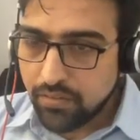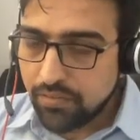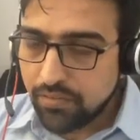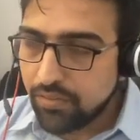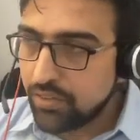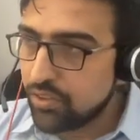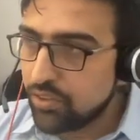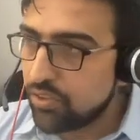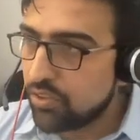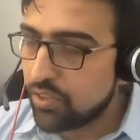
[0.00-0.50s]

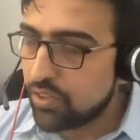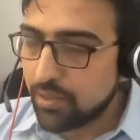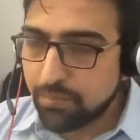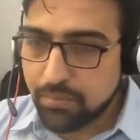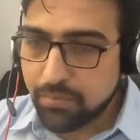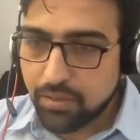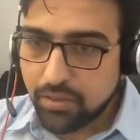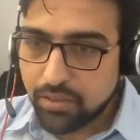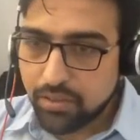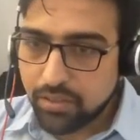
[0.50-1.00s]
Which step,
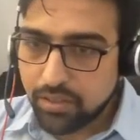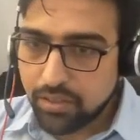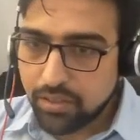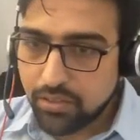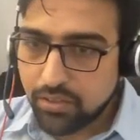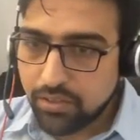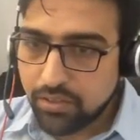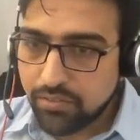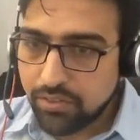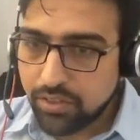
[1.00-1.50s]
Karan, are
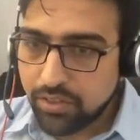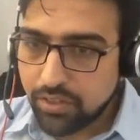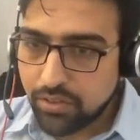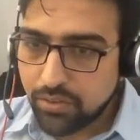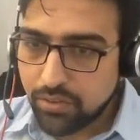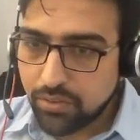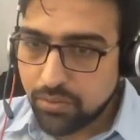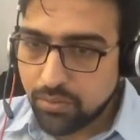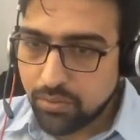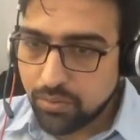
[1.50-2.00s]
you referring
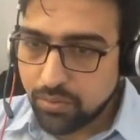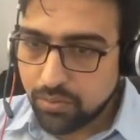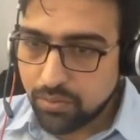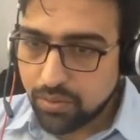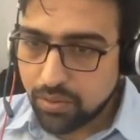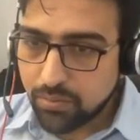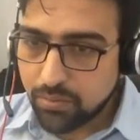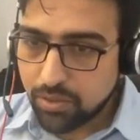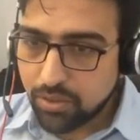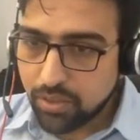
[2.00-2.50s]
to?
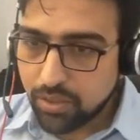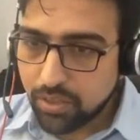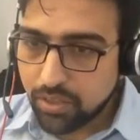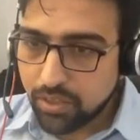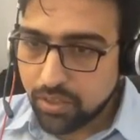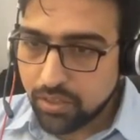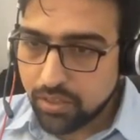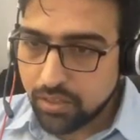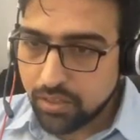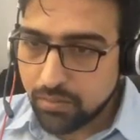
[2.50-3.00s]
I'm not
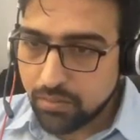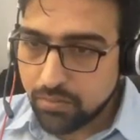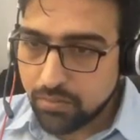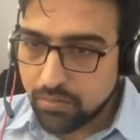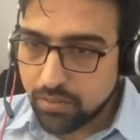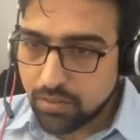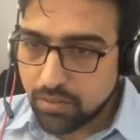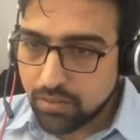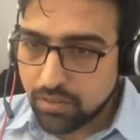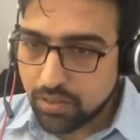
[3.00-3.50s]
getting the table
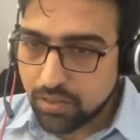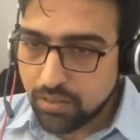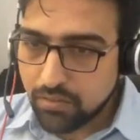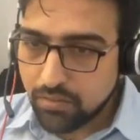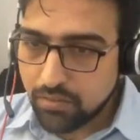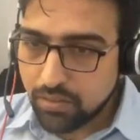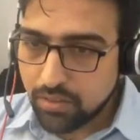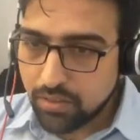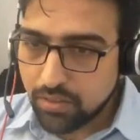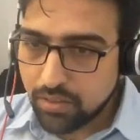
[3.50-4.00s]
fields that
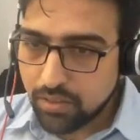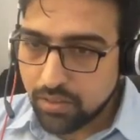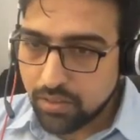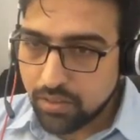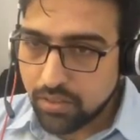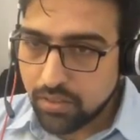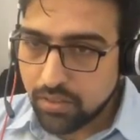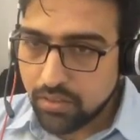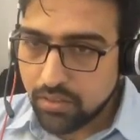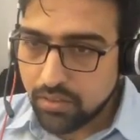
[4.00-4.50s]
we
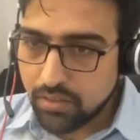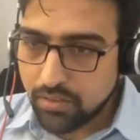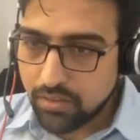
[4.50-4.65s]
created.